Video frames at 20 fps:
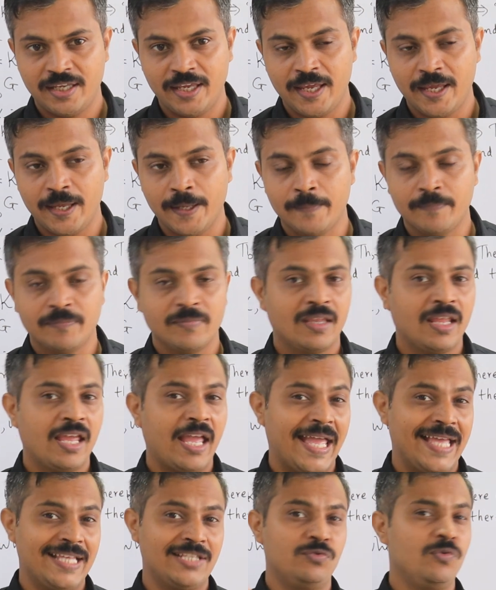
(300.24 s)
K
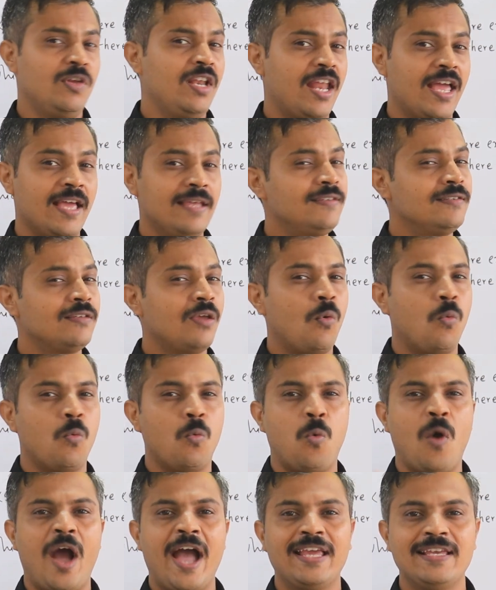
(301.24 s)
as well as
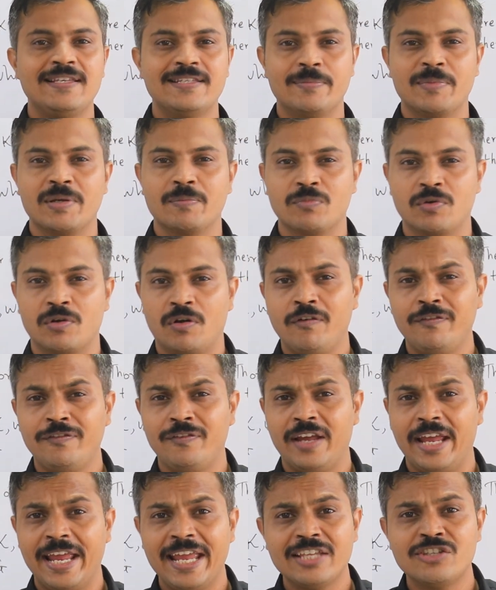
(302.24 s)
Y is a member of
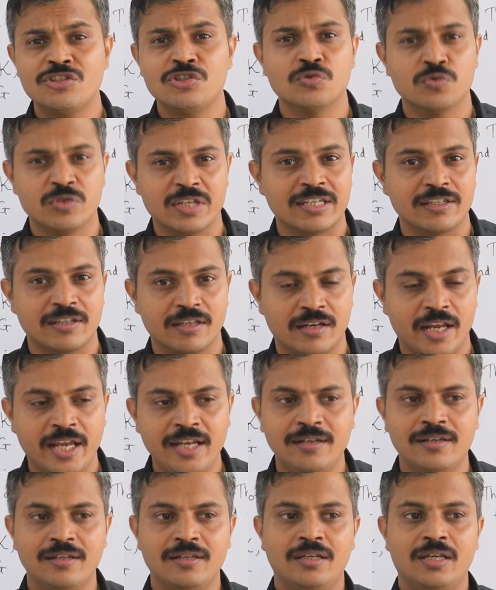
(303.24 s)
H union K,
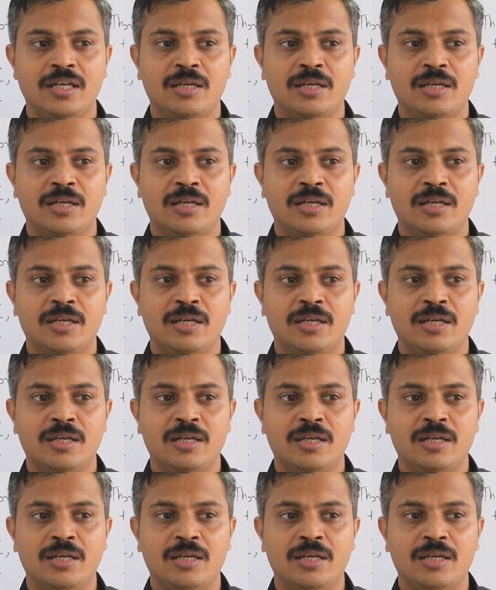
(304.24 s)
right?